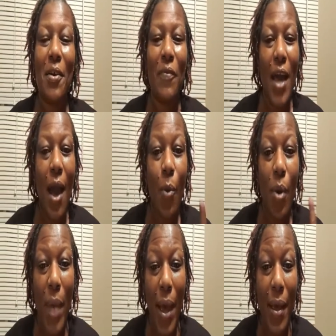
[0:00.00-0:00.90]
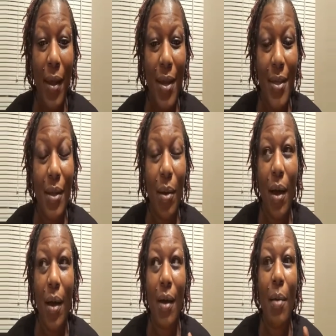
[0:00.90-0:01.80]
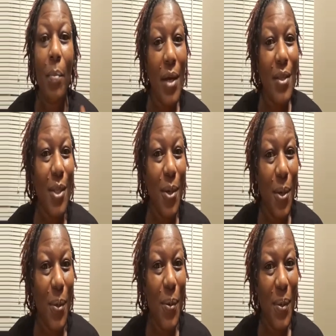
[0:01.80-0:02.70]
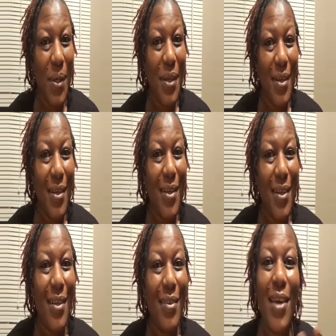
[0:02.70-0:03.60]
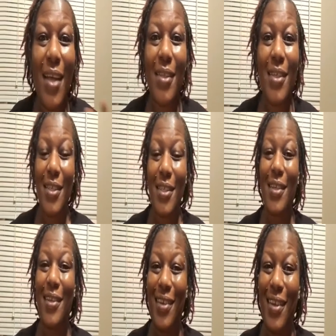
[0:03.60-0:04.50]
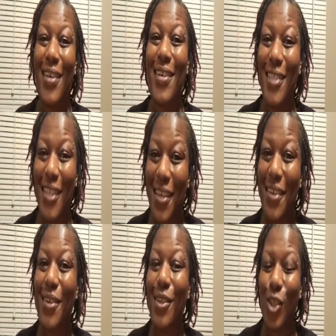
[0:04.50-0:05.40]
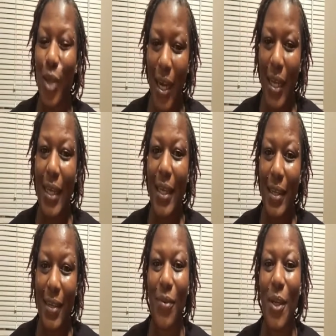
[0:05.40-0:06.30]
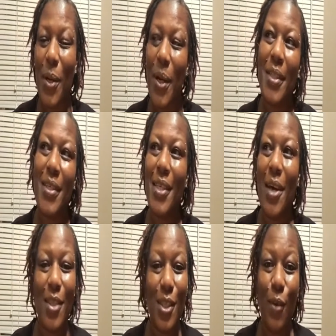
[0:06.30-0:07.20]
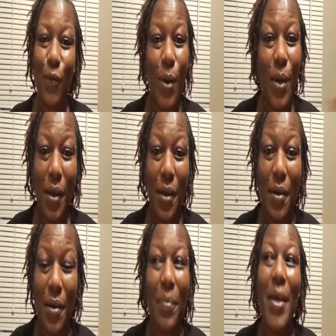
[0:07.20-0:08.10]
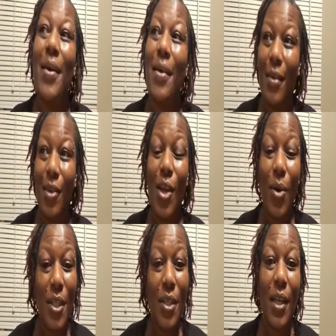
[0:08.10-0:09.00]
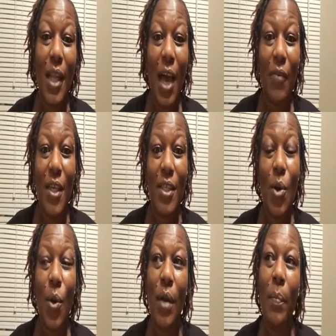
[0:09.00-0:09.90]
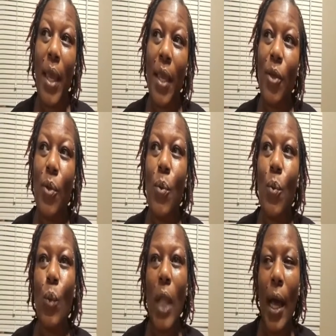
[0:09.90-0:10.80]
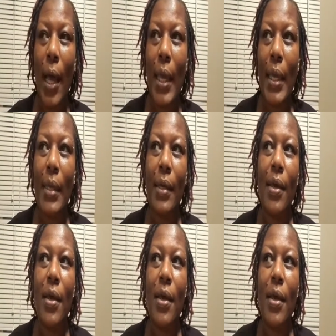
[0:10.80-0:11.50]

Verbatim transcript: of our mind as a a yeah. muscle. You have yeah. to just continue to train it regardless, cause stuff gonna come you know, into your life that's going to make you like